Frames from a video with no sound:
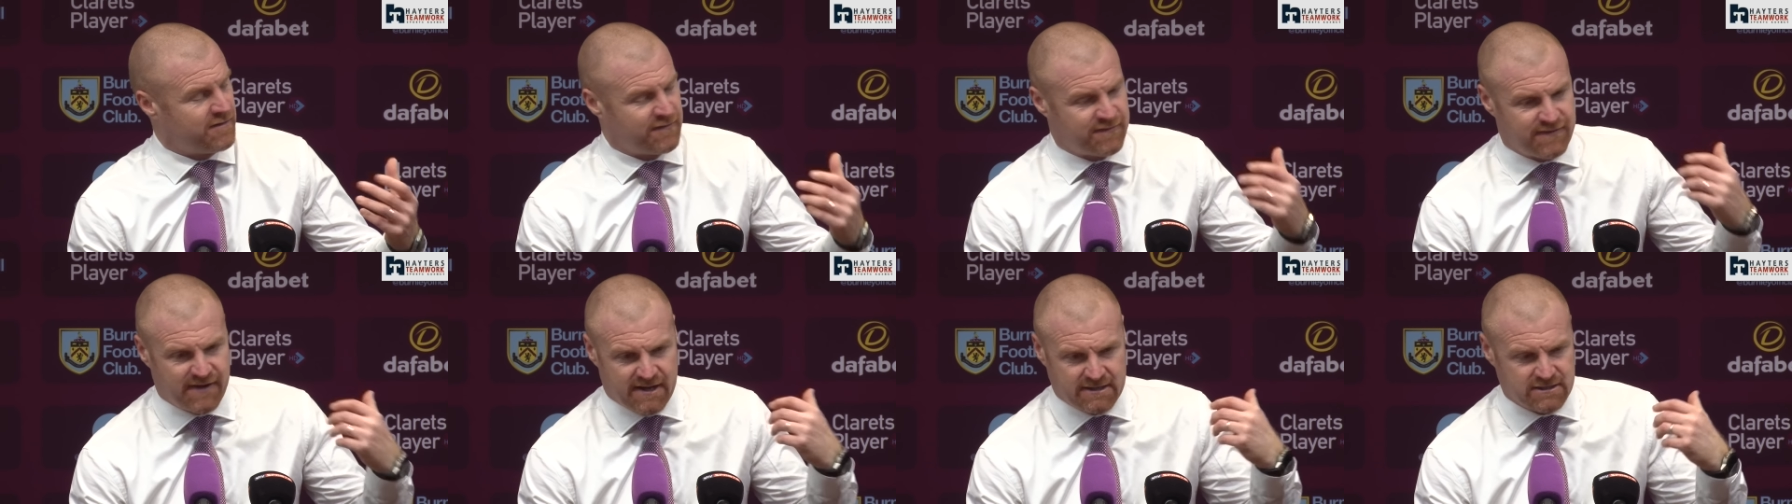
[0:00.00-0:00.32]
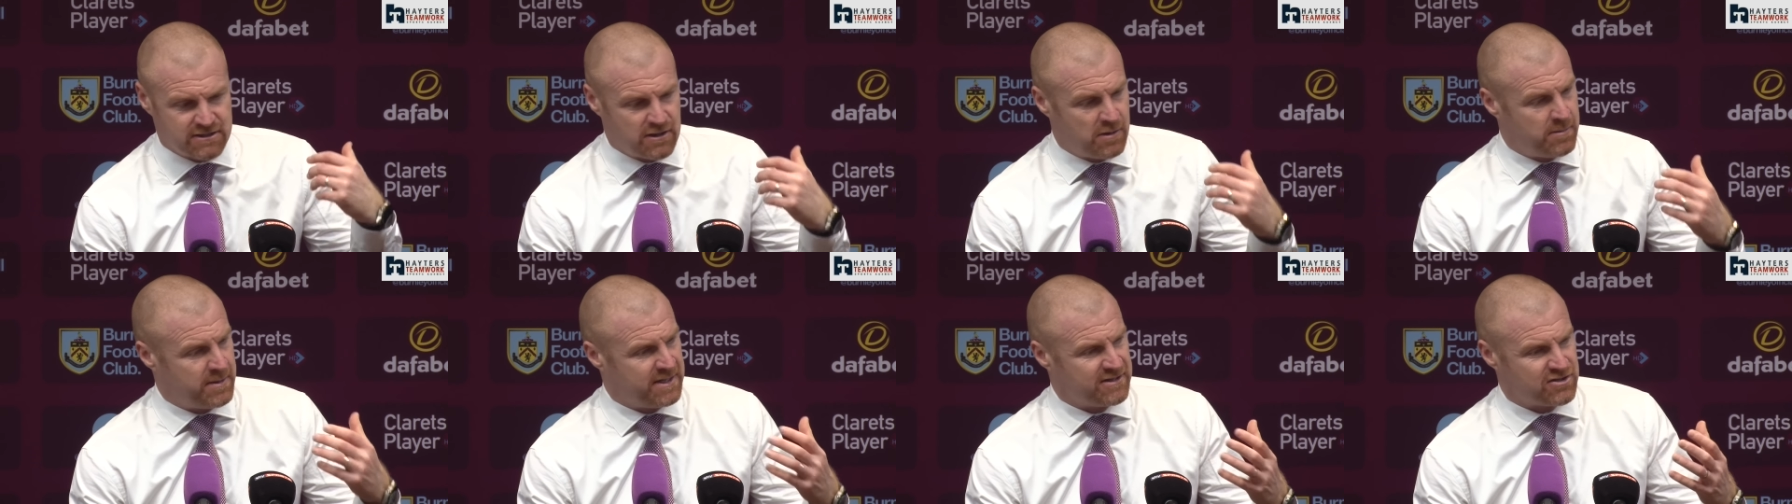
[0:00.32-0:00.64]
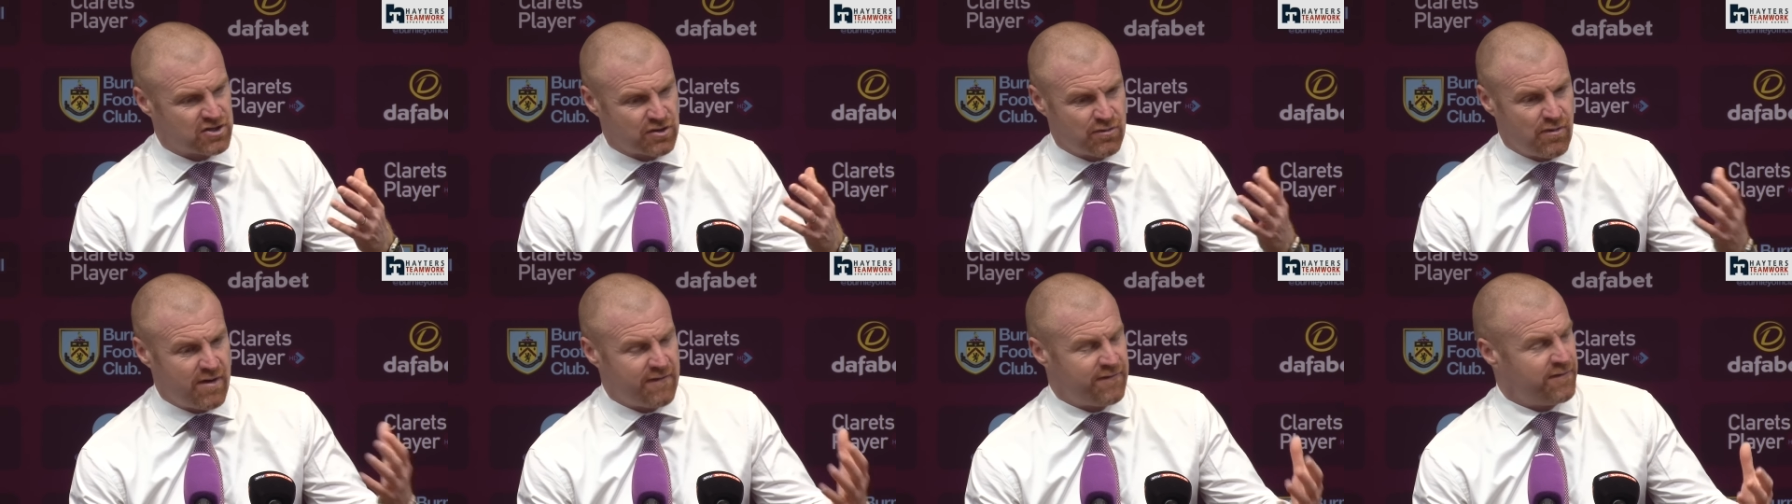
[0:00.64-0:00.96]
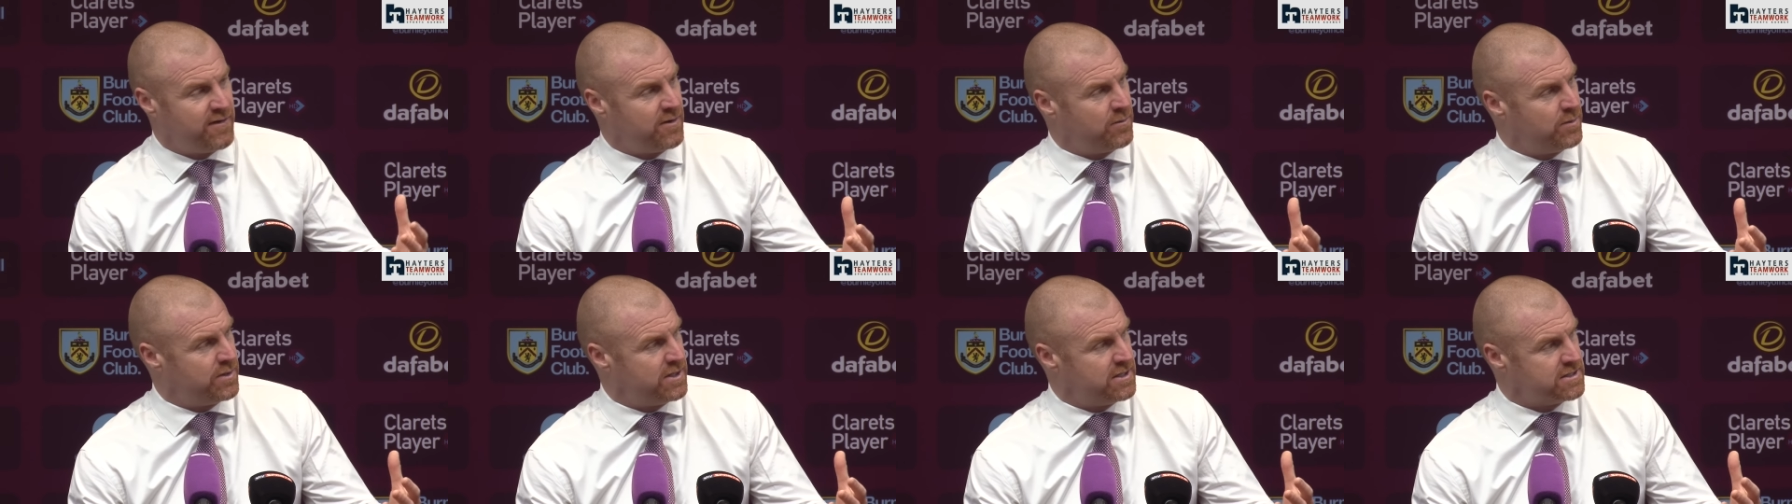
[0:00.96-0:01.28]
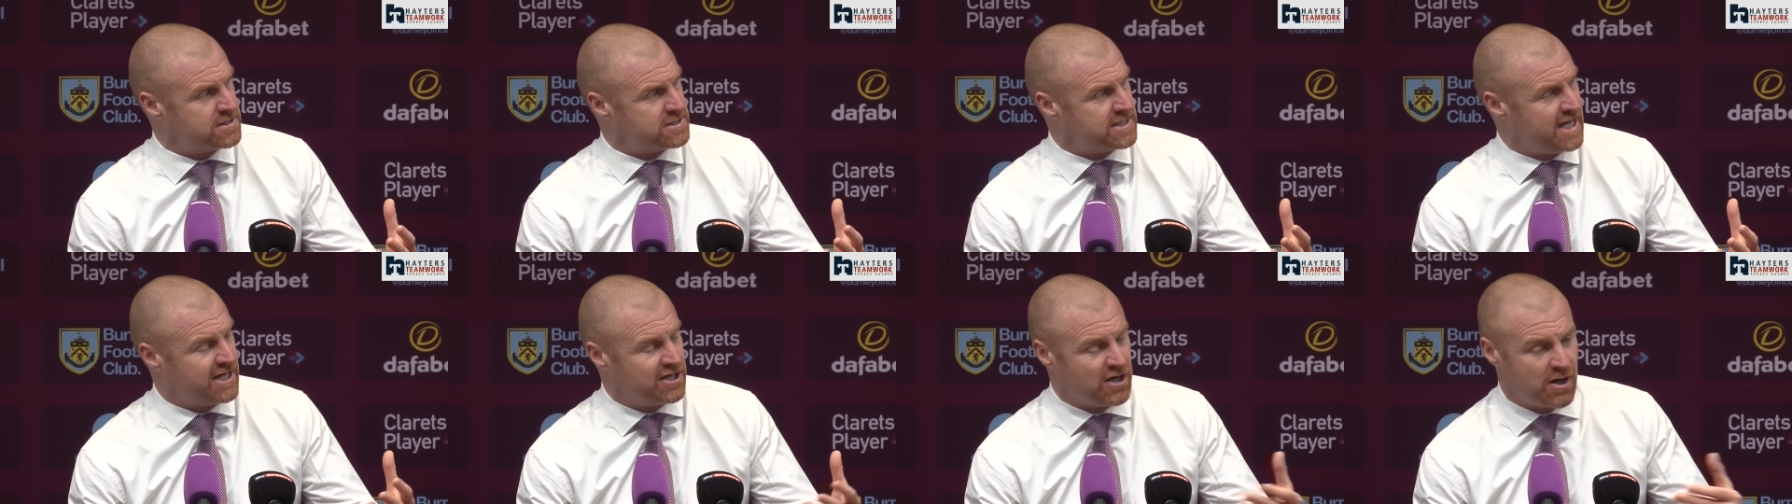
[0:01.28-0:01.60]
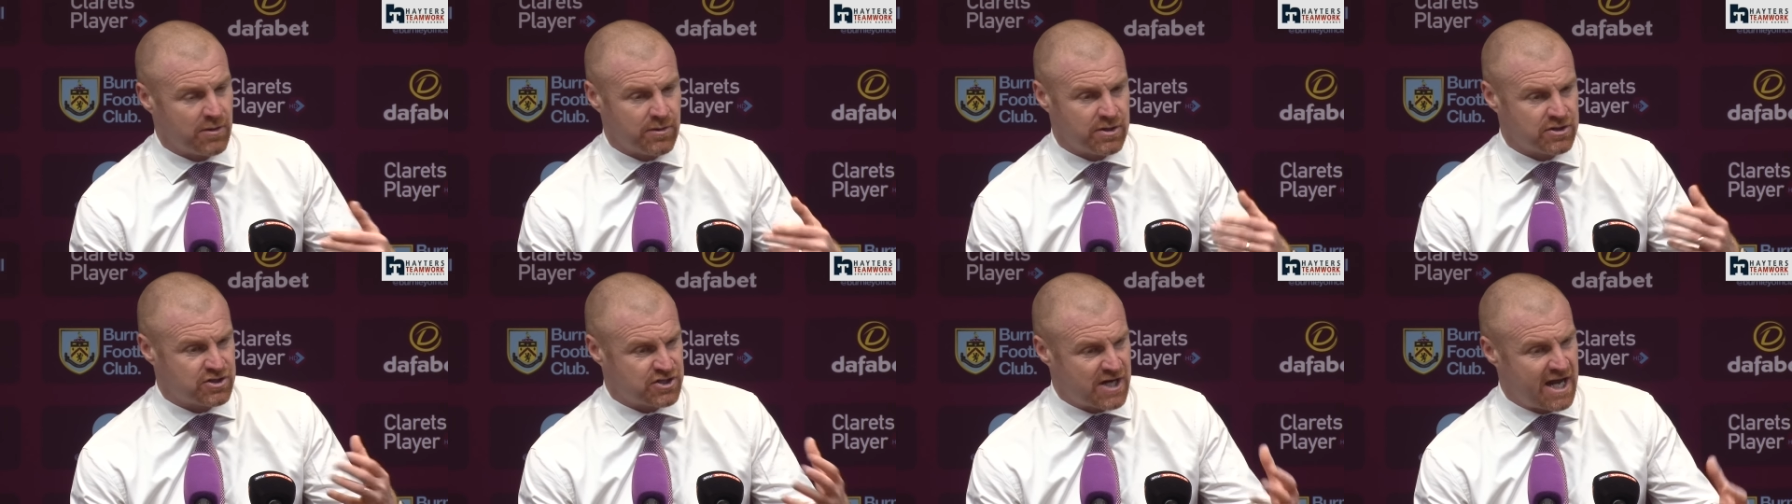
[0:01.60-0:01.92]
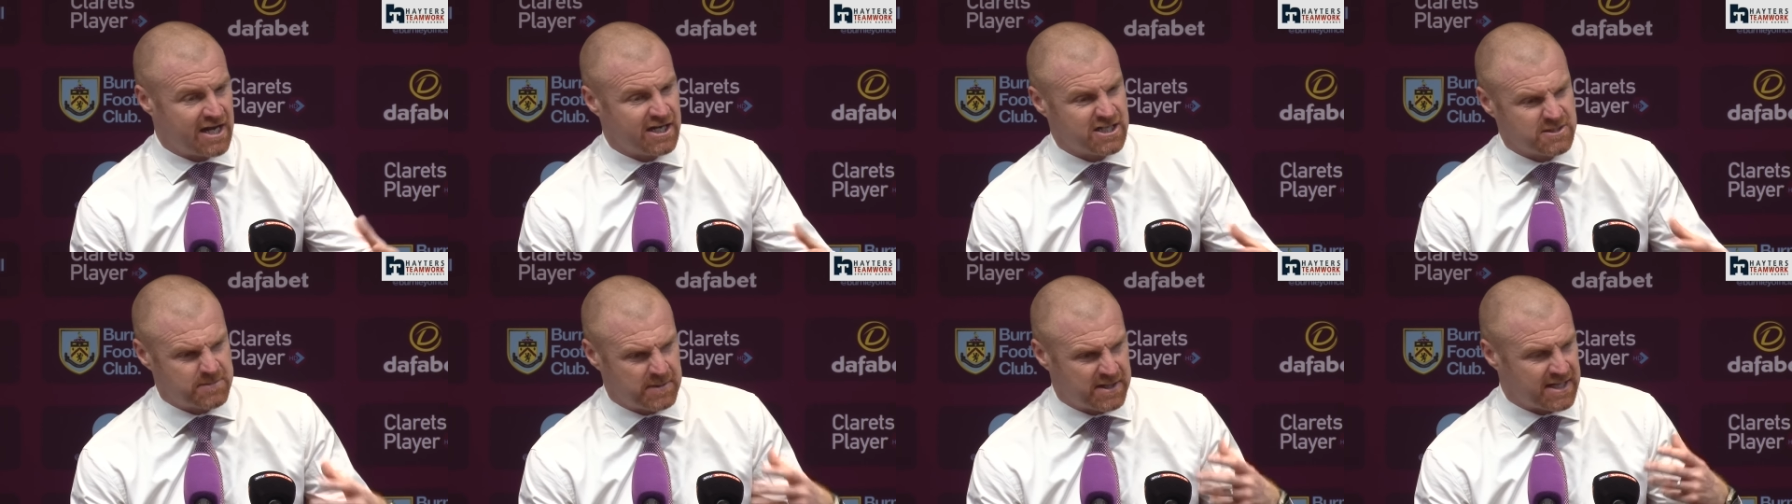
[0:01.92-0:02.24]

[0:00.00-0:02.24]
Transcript: The fans here have been terrific with us. They know the challenge,